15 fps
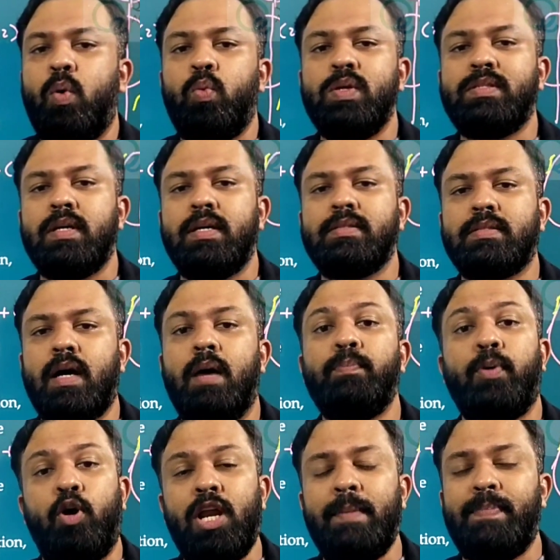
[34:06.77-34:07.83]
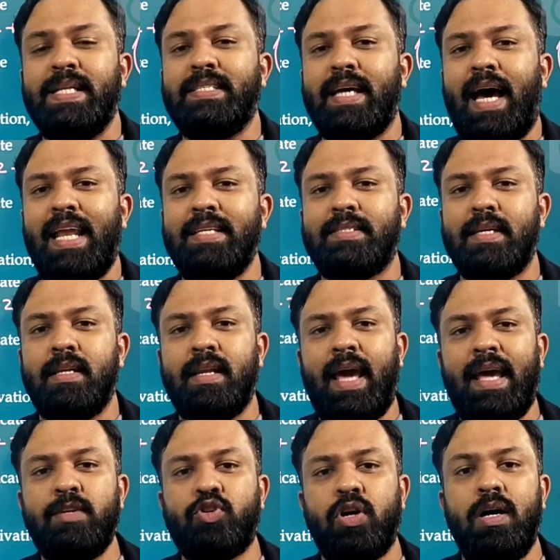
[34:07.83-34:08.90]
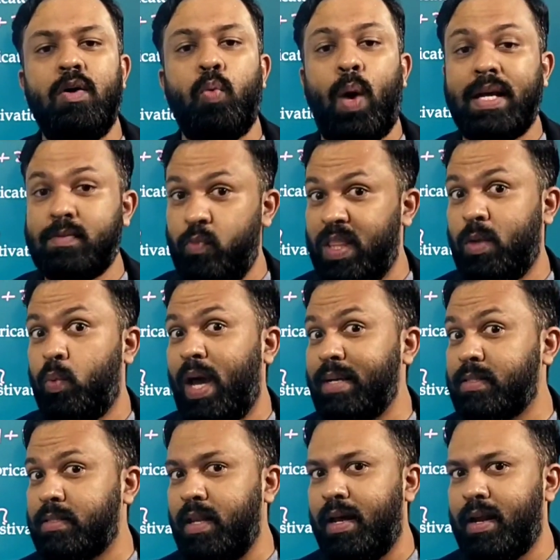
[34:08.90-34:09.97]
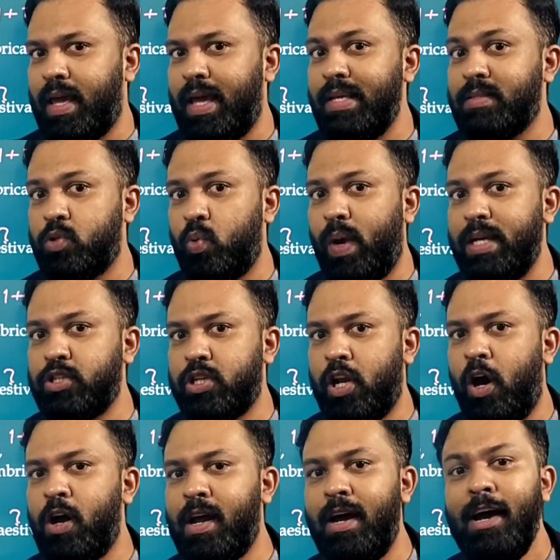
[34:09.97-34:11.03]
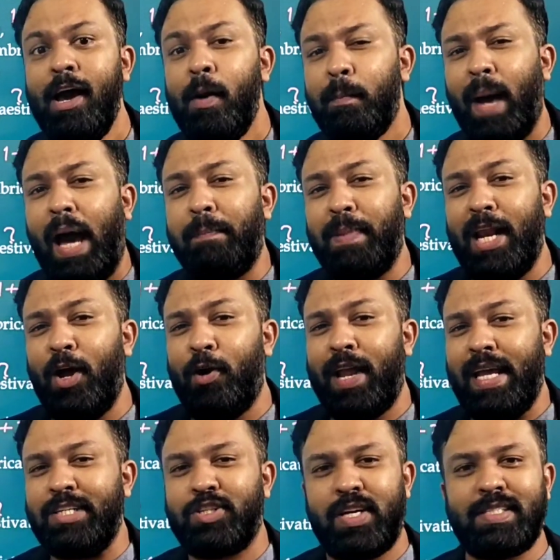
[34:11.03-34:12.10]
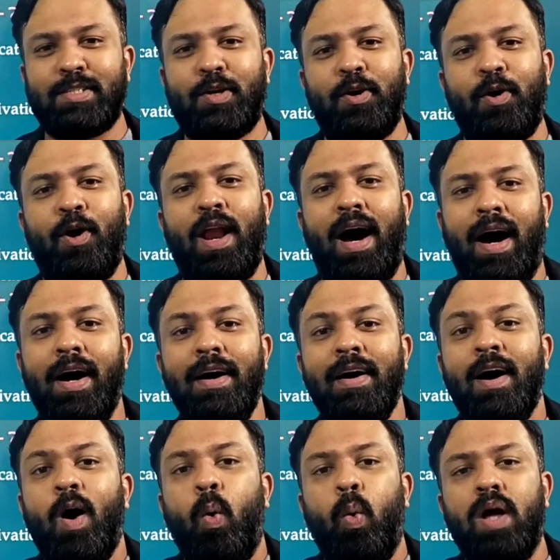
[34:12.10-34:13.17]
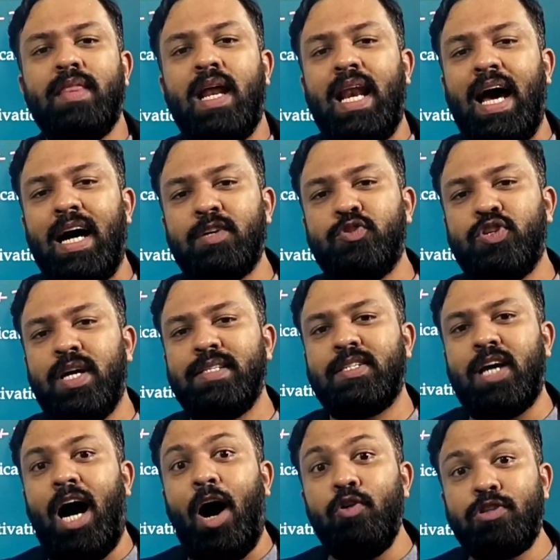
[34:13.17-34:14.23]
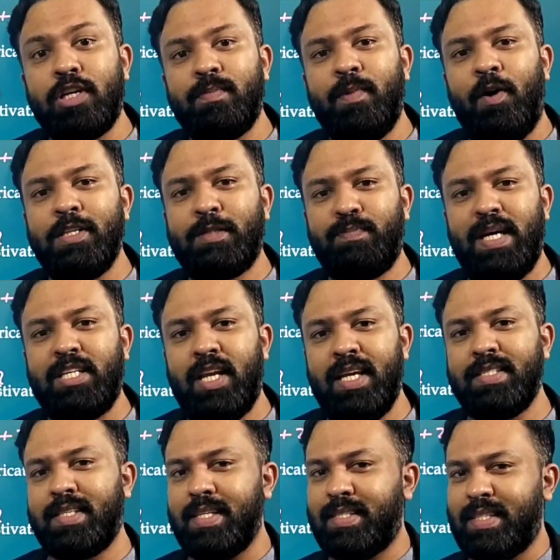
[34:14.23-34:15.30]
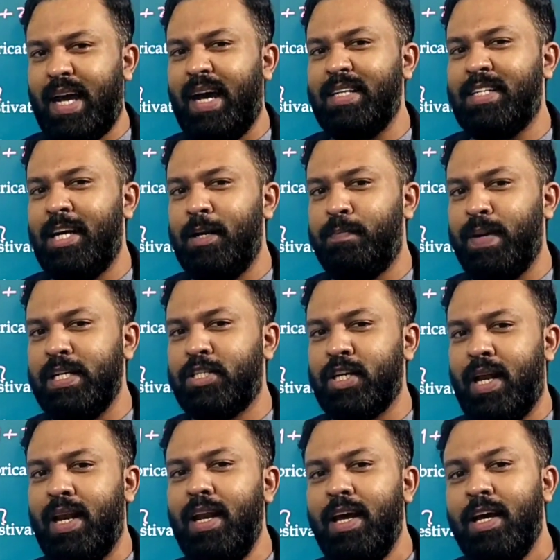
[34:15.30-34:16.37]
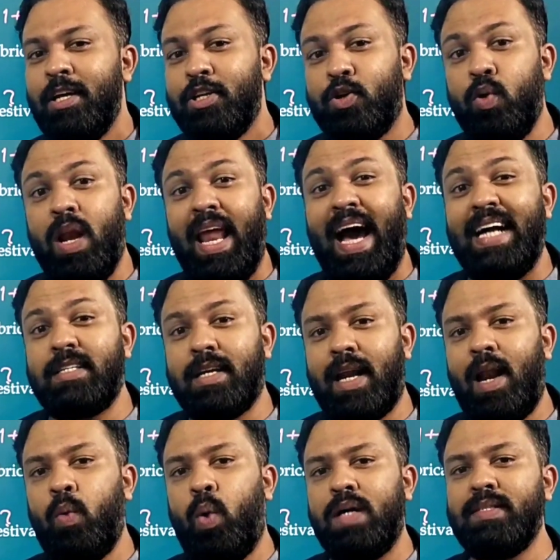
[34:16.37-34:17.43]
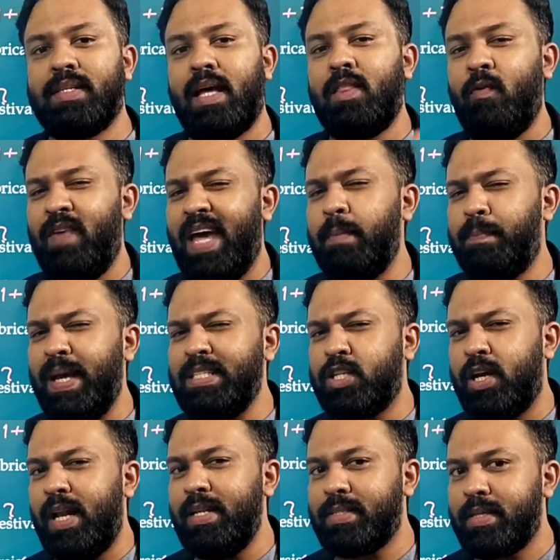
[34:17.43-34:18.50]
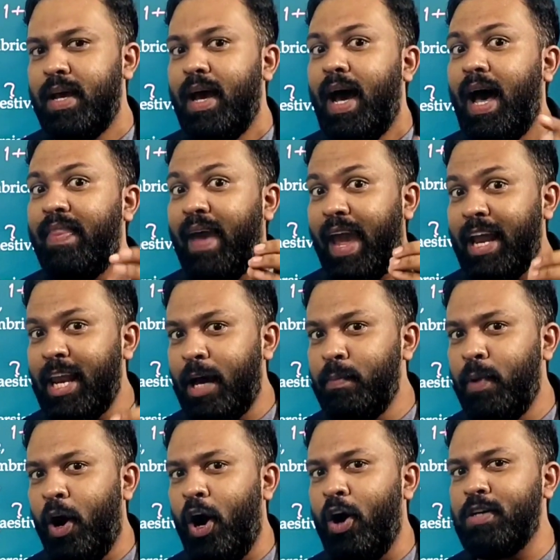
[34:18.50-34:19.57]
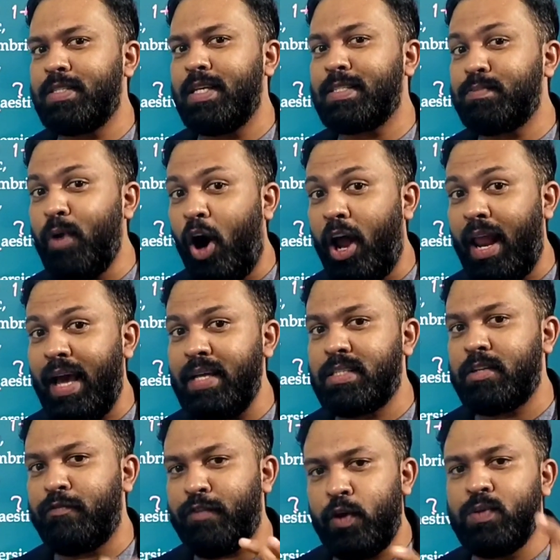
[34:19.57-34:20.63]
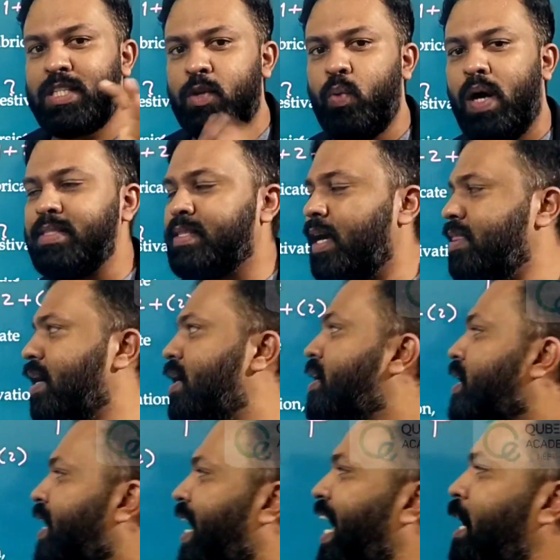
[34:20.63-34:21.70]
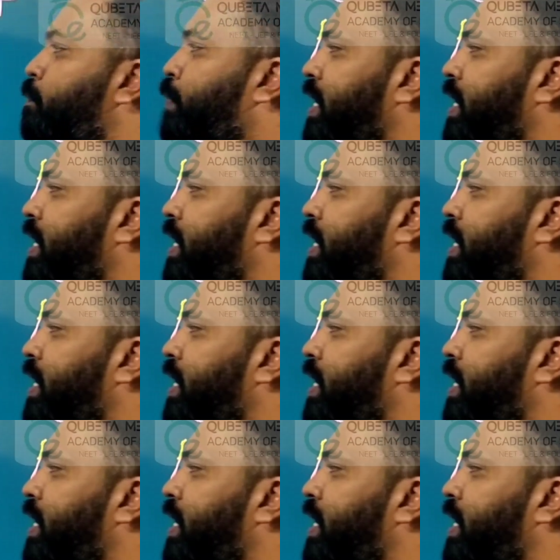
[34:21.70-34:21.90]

which is polypetalous in nature with vexillary estivation or papilionaceous corolla, where the largest outermost petal is the standard petal. 2 lateral ones are the wing petals, and the innermost, the smallest, fused ones are the keel